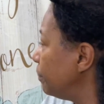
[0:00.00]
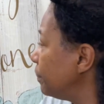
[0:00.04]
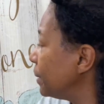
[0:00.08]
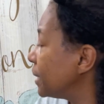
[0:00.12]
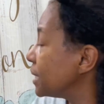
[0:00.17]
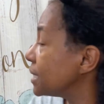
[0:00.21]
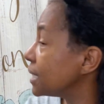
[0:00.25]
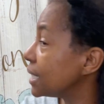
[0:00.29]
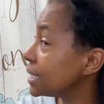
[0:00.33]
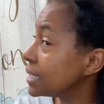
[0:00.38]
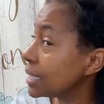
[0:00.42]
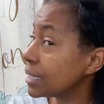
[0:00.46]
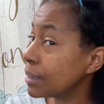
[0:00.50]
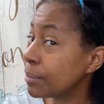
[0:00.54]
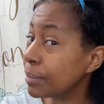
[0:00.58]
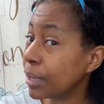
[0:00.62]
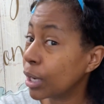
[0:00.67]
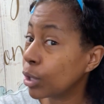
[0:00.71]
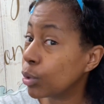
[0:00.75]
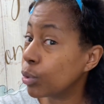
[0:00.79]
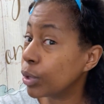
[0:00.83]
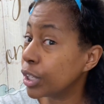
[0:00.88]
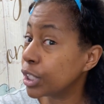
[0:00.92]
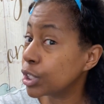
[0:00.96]
because I said I'm
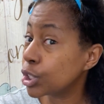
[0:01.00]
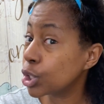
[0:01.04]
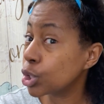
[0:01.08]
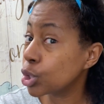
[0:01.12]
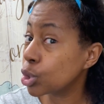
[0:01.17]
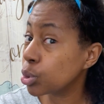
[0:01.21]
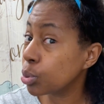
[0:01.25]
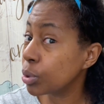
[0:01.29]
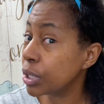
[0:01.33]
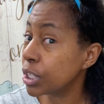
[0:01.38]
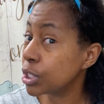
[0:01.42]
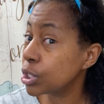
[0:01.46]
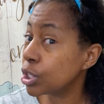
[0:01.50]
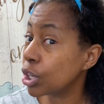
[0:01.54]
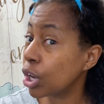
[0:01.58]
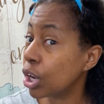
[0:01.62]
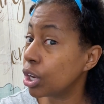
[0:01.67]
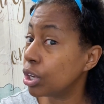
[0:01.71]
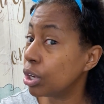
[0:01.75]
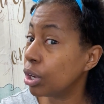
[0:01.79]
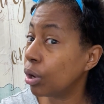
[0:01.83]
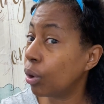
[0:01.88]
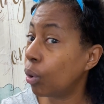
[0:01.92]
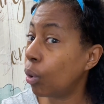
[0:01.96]
not going to twist
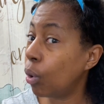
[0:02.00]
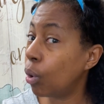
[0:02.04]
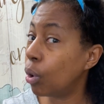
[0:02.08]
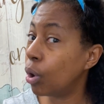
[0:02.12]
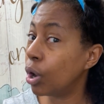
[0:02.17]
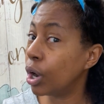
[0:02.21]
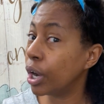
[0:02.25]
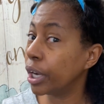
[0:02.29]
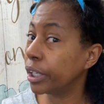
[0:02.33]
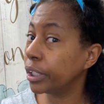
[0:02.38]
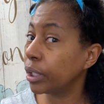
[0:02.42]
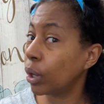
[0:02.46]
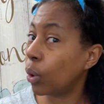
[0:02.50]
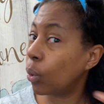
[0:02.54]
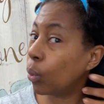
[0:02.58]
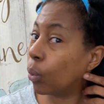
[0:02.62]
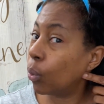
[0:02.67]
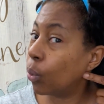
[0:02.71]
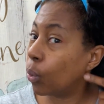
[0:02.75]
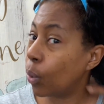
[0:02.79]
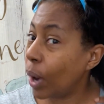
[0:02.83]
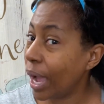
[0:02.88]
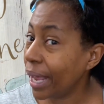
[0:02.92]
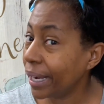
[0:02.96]
on
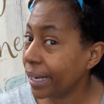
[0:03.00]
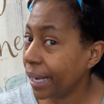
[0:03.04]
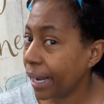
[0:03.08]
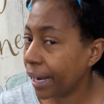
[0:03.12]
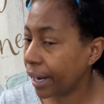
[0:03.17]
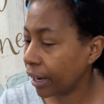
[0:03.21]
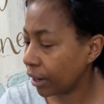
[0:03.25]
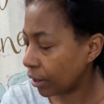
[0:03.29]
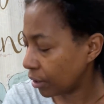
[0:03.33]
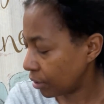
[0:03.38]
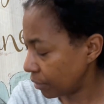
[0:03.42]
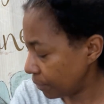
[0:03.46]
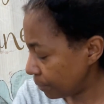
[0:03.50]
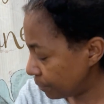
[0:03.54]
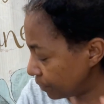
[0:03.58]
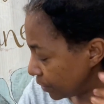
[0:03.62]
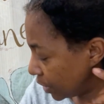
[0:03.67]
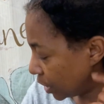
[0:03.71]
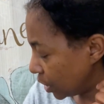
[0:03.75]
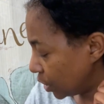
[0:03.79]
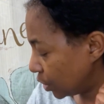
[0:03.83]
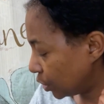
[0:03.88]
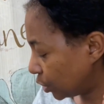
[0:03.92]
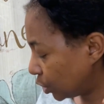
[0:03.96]
wet hair,
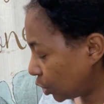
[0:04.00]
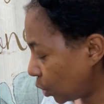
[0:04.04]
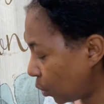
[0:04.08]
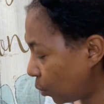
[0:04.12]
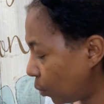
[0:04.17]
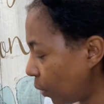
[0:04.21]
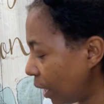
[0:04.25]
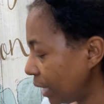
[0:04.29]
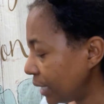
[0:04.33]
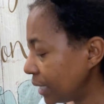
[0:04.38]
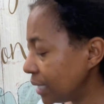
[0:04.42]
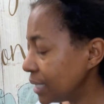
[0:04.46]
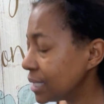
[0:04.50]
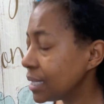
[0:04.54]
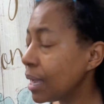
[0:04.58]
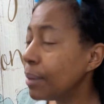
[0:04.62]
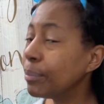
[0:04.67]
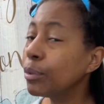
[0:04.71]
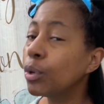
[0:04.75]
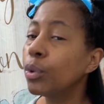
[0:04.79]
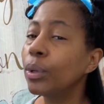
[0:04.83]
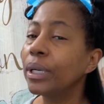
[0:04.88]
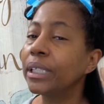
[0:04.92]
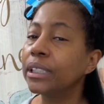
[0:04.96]
the wetness
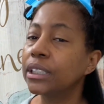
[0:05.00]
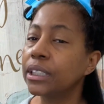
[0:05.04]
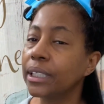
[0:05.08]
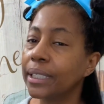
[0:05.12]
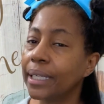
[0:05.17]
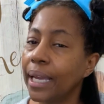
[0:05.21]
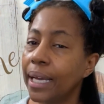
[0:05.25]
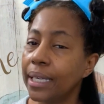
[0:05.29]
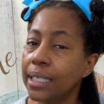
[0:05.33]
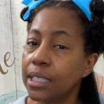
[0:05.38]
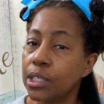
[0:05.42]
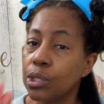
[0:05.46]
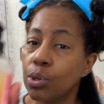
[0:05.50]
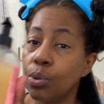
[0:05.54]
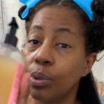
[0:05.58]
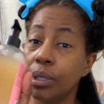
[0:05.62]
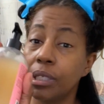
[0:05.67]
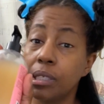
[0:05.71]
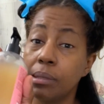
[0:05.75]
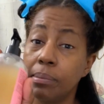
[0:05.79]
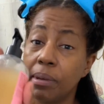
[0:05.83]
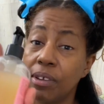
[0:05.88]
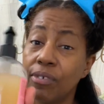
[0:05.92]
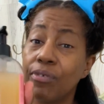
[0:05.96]
I'm going to get is going
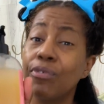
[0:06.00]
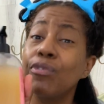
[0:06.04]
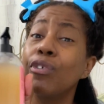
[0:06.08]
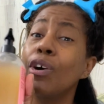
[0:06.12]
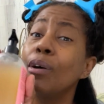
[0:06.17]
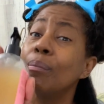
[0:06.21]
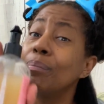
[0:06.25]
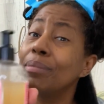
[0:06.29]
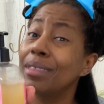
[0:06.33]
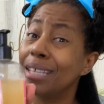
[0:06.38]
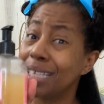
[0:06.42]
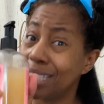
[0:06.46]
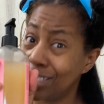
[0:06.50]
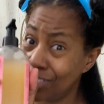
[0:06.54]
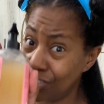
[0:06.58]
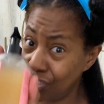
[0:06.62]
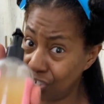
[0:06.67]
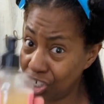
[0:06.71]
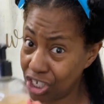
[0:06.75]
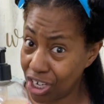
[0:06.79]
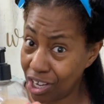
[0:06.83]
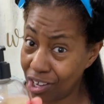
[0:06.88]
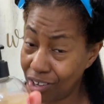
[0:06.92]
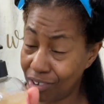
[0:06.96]
to be from this
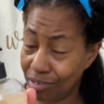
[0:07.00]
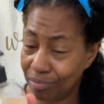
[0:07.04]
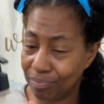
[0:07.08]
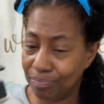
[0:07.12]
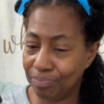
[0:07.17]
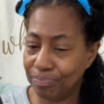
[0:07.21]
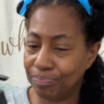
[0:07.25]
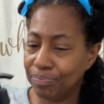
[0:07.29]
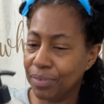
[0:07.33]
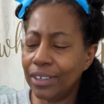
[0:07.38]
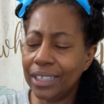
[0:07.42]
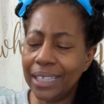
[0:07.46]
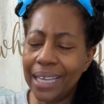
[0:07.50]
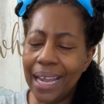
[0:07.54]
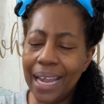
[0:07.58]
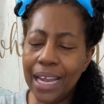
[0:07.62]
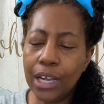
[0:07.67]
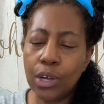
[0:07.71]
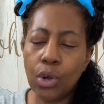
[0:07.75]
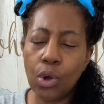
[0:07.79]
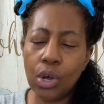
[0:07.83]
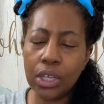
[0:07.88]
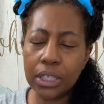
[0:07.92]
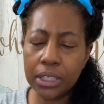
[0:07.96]
gel. I really
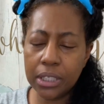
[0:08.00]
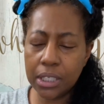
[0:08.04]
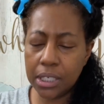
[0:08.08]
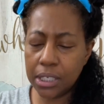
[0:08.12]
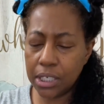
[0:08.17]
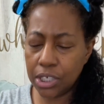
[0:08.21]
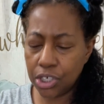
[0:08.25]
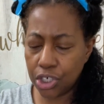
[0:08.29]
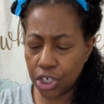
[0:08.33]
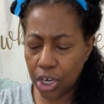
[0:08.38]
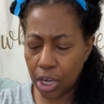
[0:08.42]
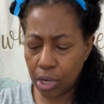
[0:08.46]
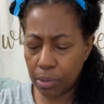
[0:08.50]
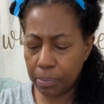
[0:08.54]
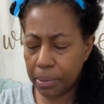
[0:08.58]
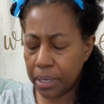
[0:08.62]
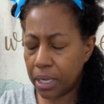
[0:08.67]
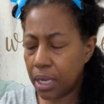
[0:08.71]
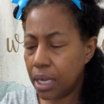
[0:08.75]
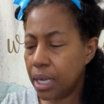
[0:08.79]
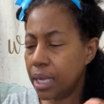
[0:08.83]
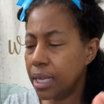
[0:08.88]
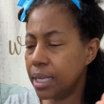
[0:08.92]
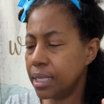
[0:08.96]
hate calling this a gel
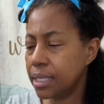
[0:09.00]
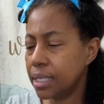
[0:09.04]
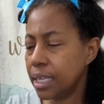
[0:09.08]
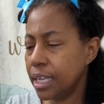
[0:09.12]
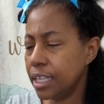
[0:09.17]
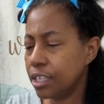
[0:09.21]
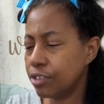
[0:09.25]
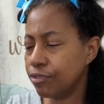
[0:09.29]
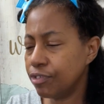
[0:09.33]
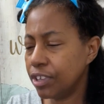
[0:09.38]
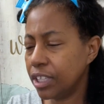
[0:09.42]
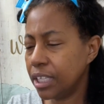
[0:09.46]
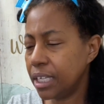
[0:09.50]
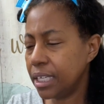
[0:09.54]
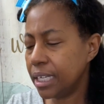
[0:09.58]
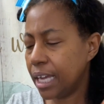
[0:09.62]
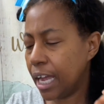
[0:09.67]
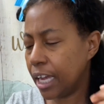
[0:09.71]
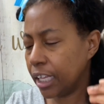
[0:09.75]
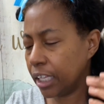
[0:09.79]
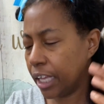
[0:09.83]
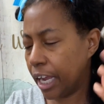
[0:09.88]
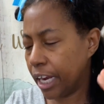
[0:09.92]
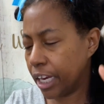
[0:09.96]
because it's really
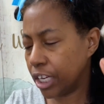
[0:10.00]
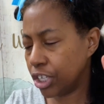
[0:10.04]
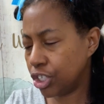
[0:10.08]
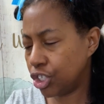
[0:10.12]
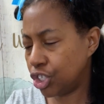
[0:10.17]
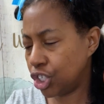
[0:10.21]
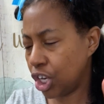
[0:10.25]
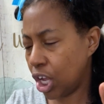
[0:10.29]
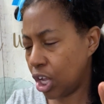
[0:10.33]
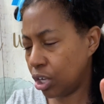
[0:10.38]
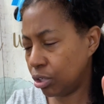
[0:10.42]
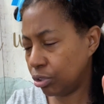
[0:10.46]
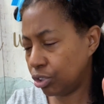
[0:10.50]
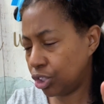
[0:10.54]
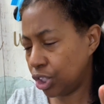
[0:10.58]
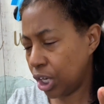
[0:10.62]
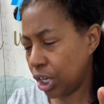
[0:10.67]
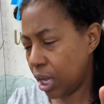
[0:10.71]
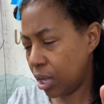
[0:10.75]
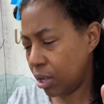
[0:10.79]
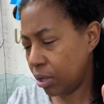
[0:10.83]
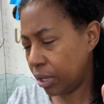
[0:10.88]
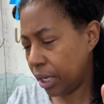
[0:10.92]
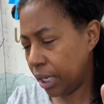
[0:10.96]
not like gel.
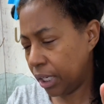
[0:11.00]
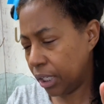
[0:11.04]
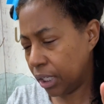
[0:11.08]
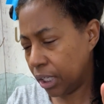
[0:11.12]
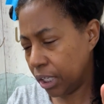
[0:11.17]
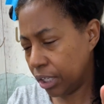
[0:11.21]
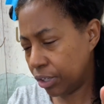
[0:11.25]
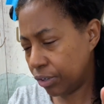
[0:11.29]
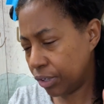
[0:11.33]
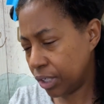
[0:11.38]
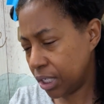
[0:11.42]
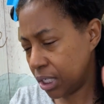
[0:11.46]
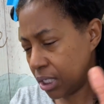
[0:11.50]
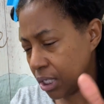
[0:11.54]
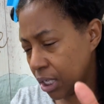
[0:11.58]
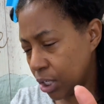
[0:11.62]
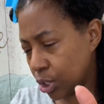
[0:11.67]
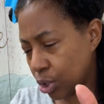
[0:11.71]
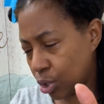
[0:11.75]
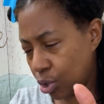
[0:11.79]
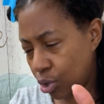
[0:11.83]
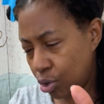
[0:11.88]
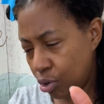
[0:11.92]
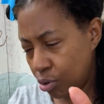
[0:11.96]
It literally
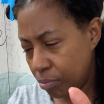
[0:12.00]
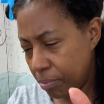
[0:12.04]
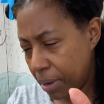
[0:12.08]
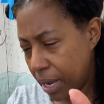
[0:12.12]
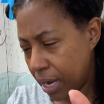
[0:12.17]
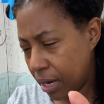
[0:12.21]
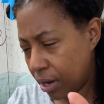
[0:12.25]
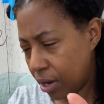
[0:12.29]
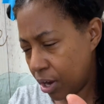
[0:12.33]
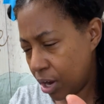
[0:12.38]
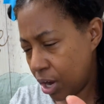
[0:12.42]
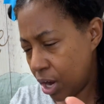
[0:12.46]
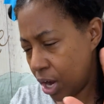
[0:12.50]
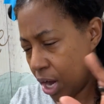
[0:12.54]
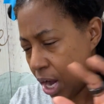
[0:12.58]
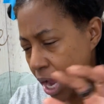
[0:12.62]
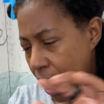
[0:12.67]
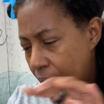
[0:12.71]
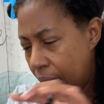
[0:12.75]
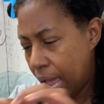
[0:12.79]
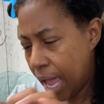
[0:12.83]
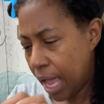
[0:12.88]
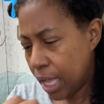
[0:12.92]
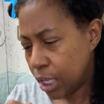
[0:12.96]
says Curl Maker,
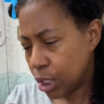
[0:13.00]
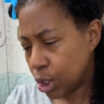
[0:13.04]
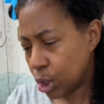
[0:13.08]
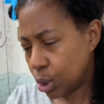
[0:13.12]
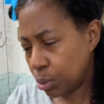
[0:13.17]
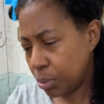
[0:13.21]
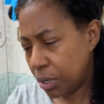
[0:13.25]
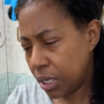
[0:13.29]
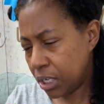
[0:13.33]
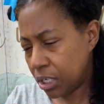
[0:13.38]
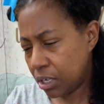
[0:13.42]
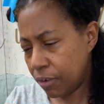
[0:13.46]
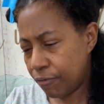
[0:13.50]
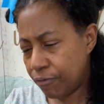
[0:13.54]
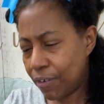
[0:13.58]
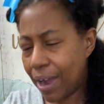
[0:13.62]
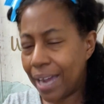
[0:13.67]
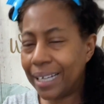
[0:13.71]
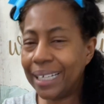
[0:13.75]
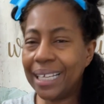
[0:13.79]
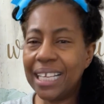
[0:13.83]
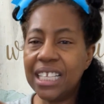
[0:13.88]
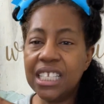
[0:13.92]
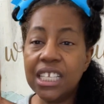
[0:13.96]
Sweet
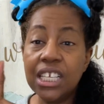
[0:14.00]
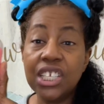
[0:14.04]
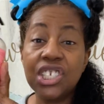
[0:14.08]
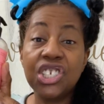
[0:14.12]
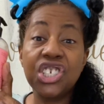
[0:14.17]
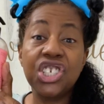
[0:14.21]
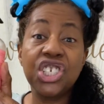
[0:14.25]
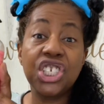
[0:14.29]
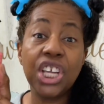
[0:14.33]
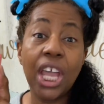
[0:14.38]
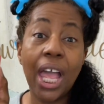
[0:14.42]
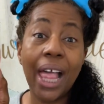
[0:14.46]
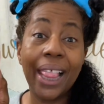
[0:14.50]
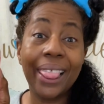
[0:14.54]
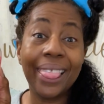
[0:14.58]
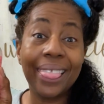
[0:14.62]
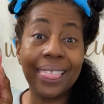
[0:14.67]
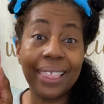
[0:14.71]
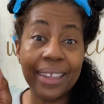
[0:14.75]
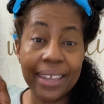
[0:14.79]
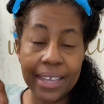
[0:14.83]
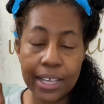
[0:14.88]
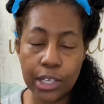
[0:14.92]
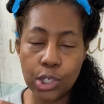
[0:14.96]
Defining. It's a
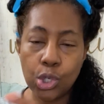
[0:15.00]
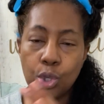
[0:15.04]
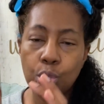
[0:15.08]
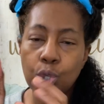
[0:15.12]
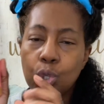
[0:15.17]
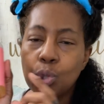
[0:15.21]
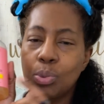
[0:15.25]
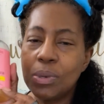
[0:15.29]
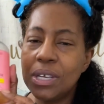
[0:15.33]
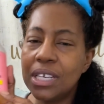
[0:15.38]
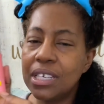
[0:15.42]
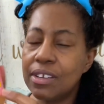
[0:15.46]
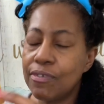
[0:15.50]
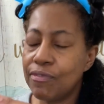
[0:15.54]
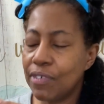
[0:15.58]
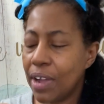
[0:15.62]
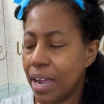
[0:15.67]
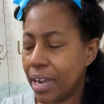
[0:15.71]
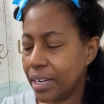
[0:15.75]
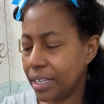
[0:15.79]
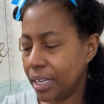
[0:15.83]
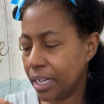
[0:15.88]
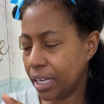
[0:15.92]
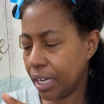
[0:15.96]
jelly, so Sweet
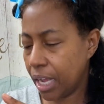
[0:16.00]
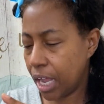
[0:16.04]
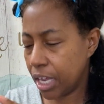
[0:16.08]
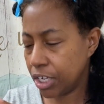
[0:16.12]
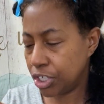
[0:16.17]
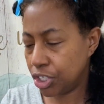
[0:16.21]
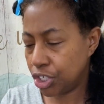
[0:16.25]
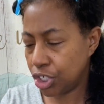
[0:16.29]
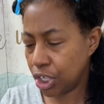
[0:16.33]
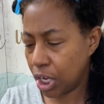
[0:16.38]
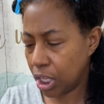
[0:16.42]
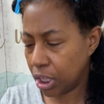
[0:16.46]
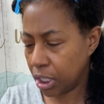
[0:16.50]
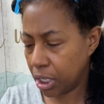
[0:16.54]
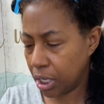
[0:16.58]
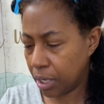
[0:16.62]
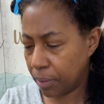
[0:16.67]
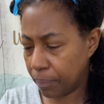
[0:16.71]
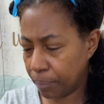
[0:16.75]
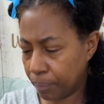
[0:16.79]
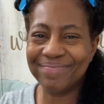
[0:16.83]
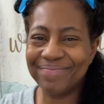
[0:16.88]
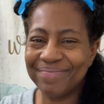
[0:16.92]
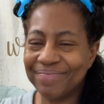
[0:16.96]
Defining
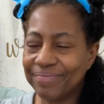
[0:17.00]
Jelly.